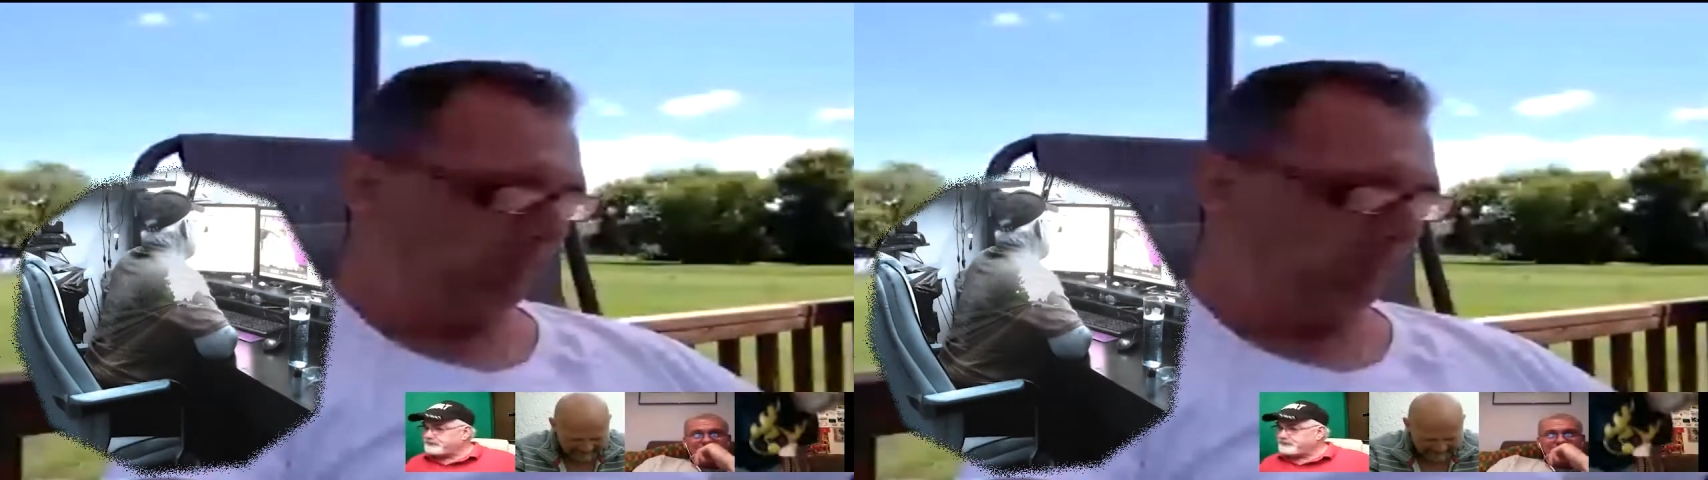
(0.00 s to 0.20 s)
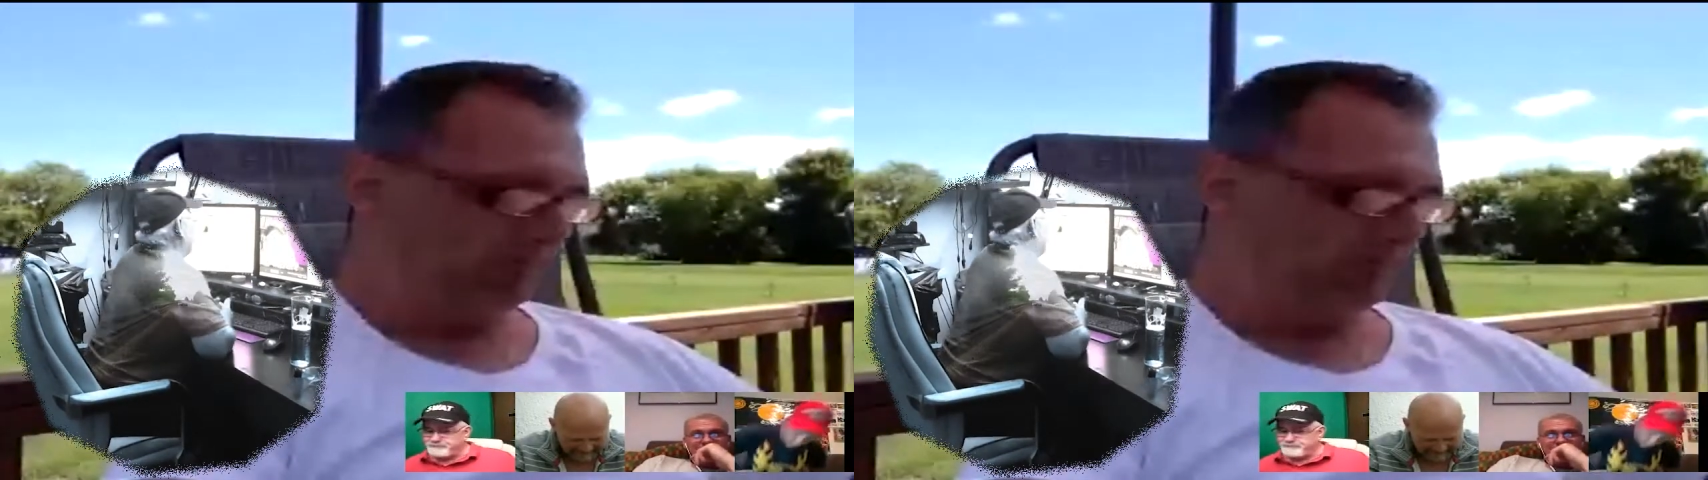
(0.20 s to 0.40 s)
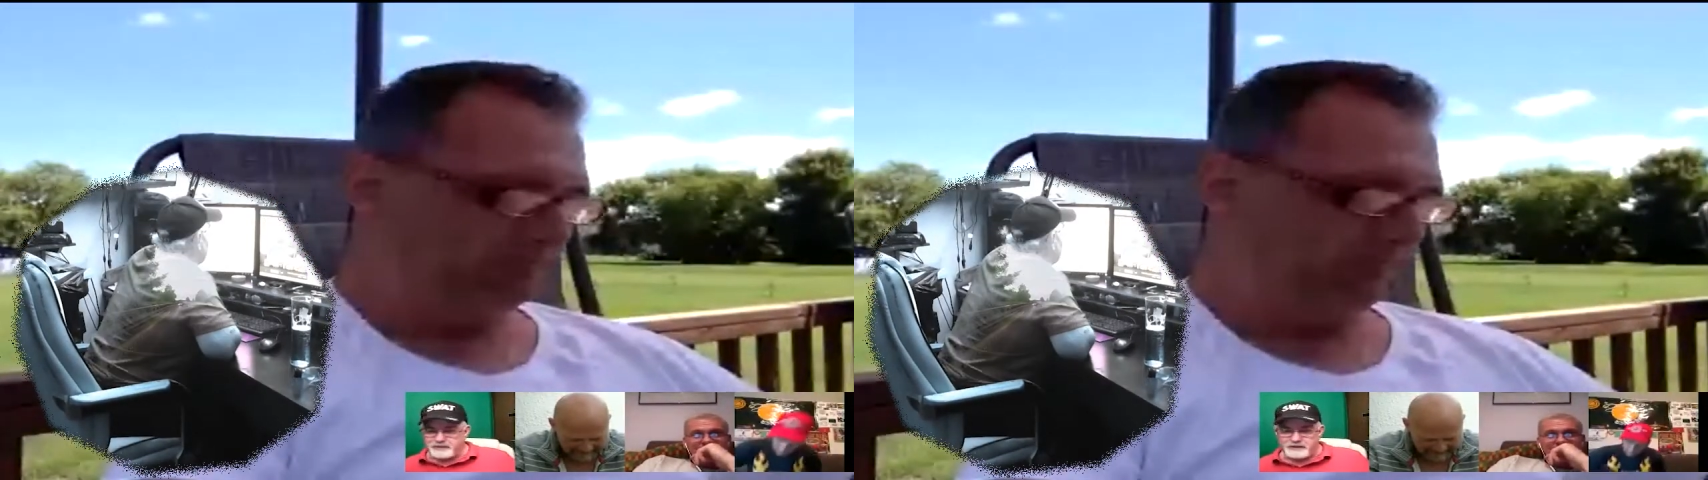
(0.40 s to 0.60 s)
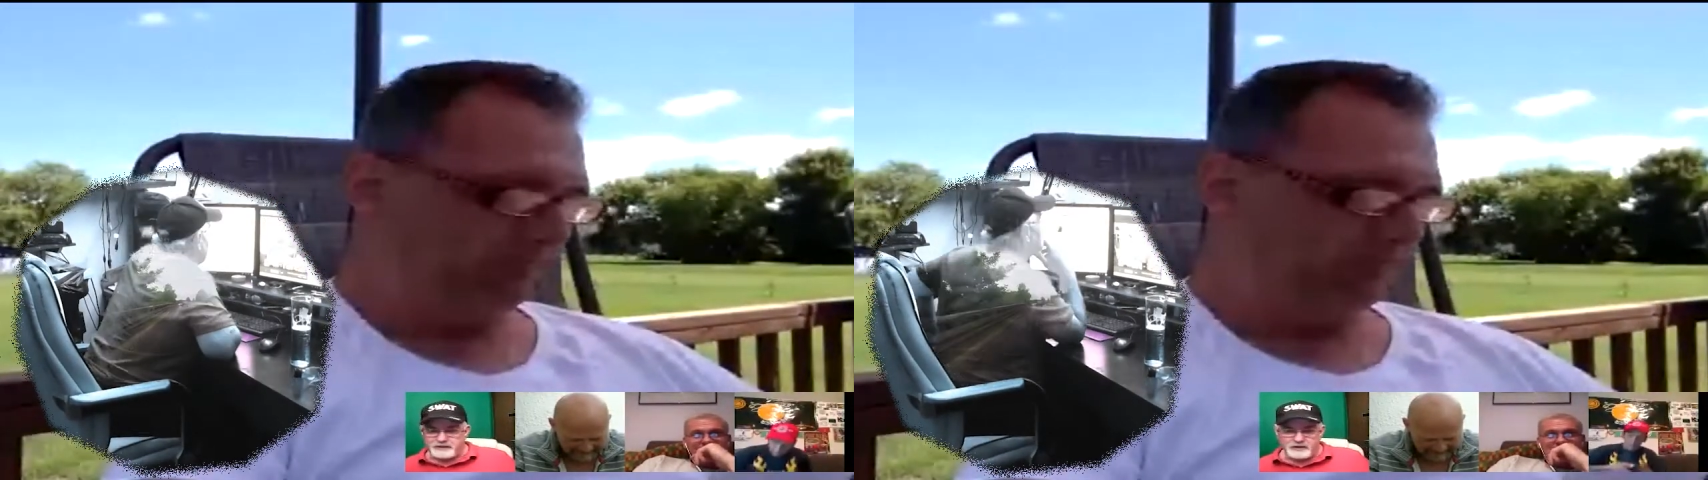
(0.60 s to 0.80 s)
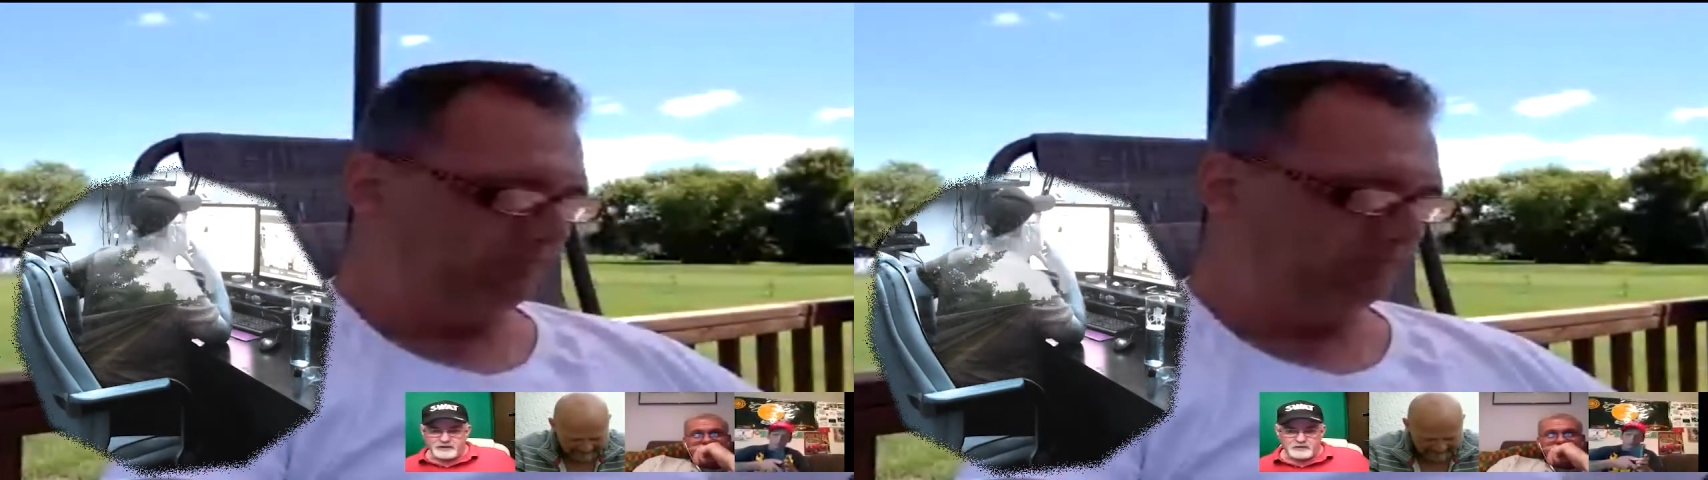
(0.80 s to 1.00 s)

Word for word: Wait, what's happening?